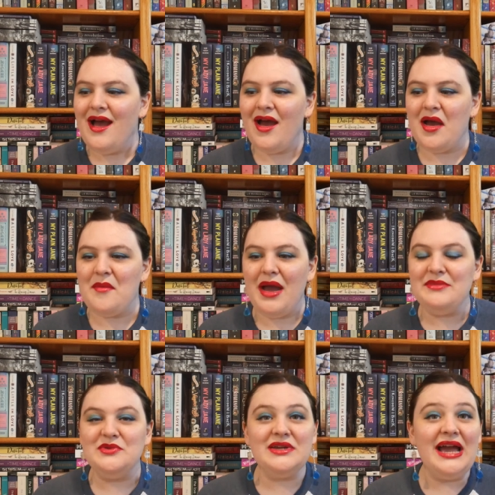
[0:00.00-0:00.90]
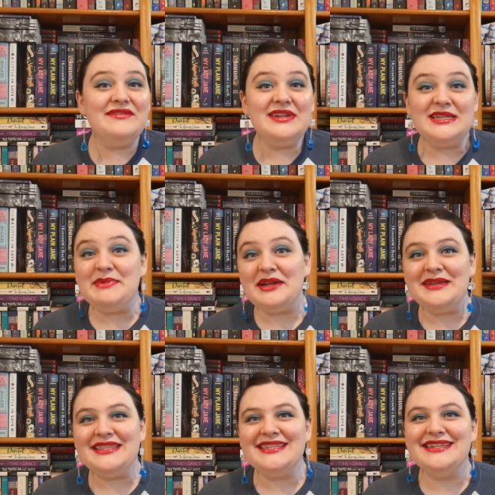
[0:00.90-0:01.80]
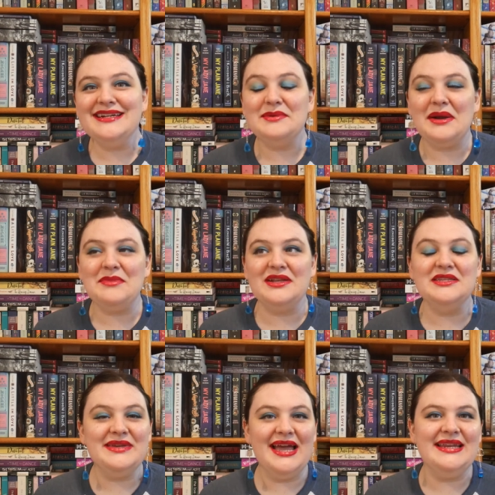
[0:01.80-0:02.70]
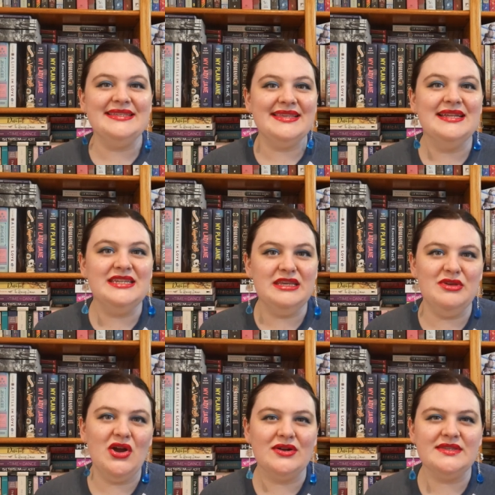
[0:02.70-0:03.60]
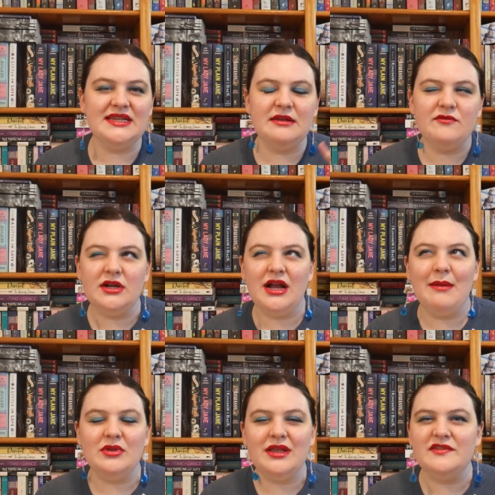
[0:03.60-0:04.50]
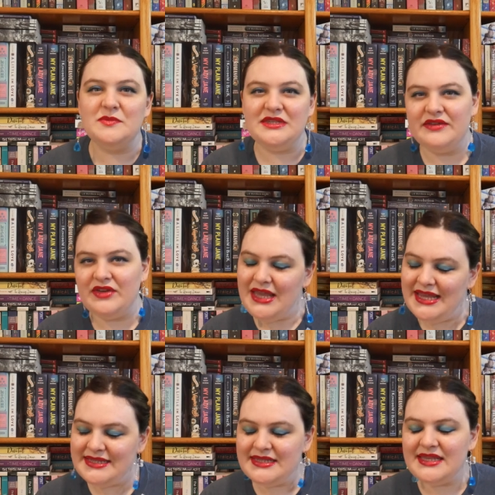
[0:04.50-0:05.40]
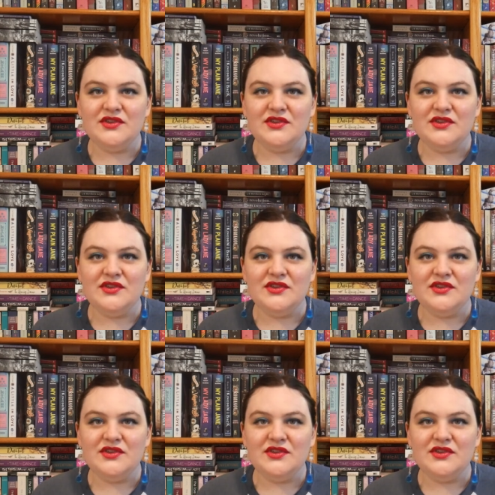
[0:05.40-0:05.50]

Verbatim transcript: Um, I'm doing kind of an experiment this year where I'm not doing any set TBRs except for a couple of specific cases.